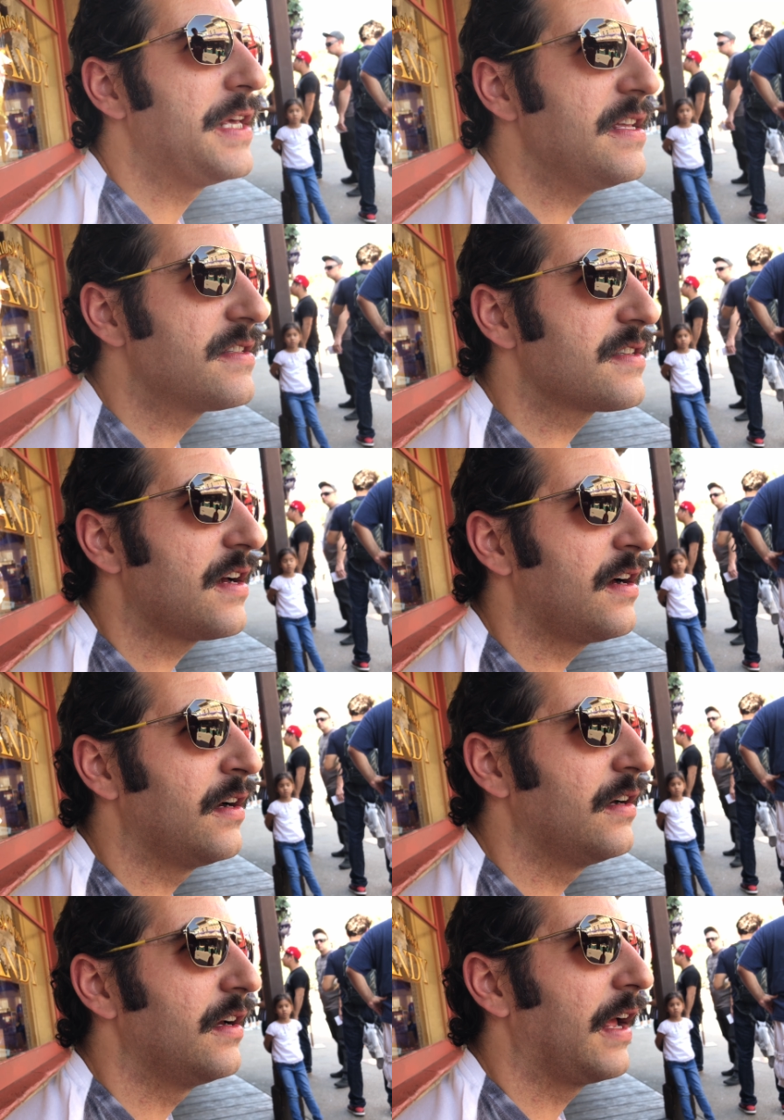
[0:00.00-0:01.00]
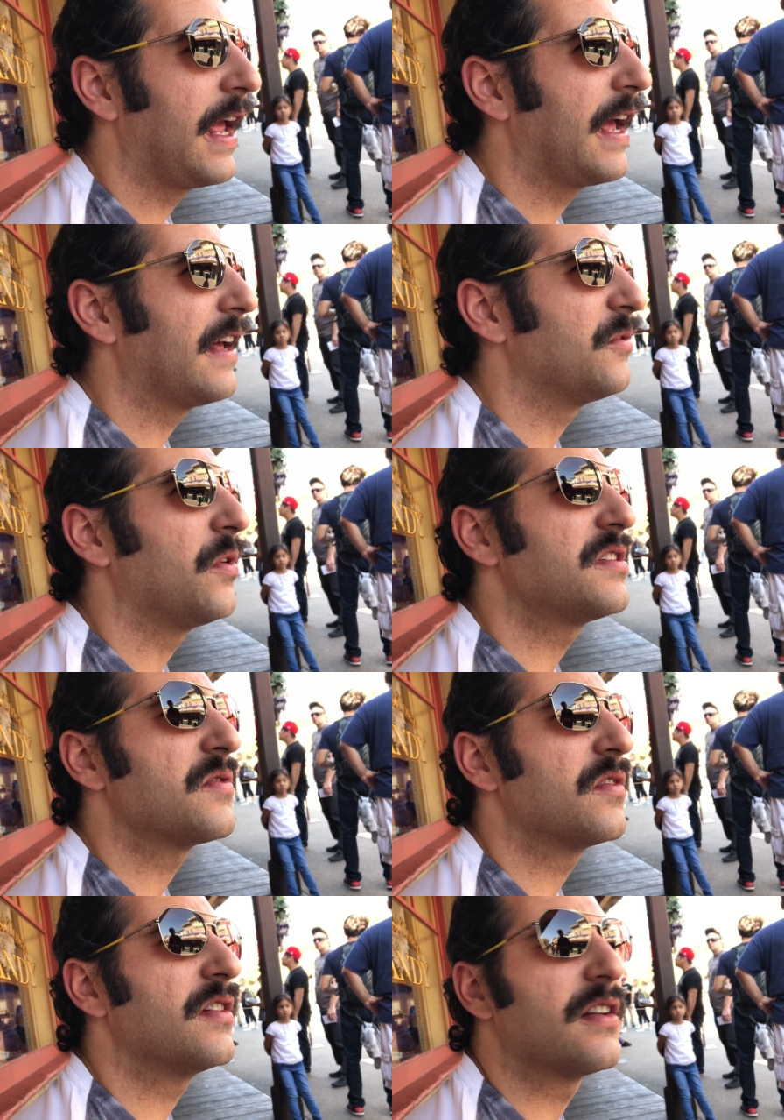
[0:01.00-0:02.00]
pizza, and
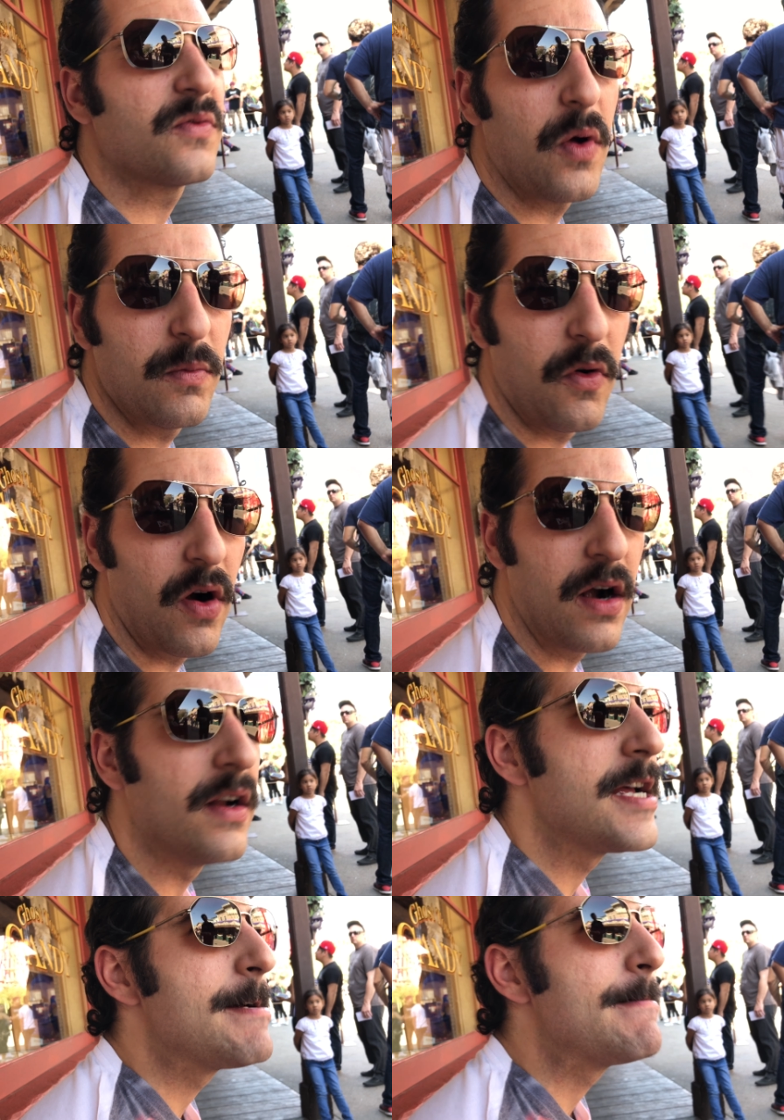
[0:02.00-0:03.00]
what's there's one more. Yeah,